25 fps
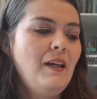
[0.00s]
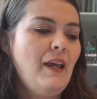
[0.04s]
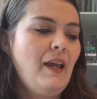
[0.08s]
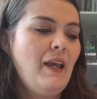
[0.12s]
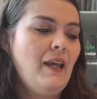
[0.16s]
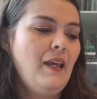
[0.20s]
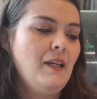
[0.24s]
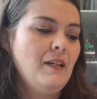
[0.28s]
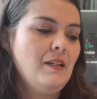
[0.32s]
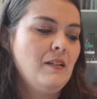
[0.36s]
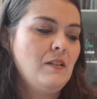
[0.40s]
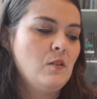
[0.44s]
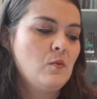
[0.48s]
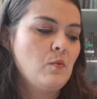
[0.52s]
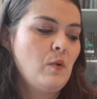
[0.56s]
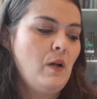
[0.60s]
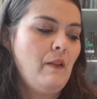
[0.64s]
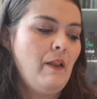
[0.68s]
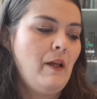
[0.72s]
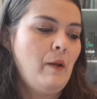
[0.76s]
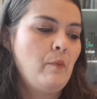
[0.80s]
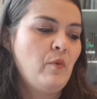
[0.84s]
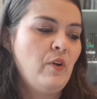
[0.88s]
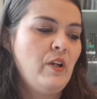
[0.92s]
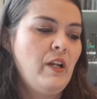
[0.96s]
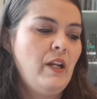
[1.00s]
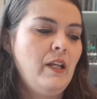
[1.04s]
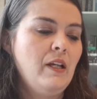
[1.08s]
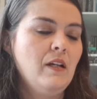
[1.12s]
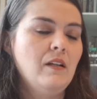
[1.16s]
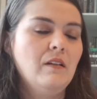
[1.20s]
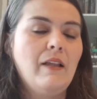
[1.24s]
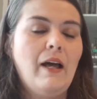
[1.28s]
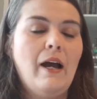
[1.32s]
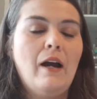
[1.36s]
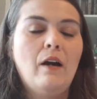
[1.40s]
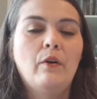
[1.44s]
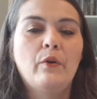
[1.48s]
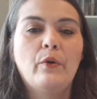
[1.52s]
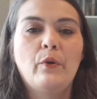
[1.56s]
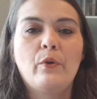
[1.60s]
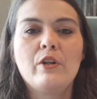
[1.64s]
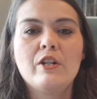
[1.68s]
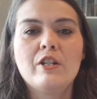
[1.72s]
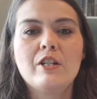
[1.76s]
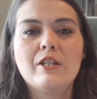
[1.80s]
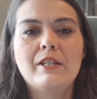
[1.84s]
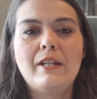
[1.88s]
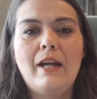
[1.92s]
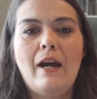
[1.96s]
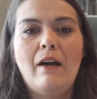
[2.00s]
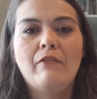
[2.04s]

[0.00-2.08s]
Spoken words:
And while I'm reading aloud, or just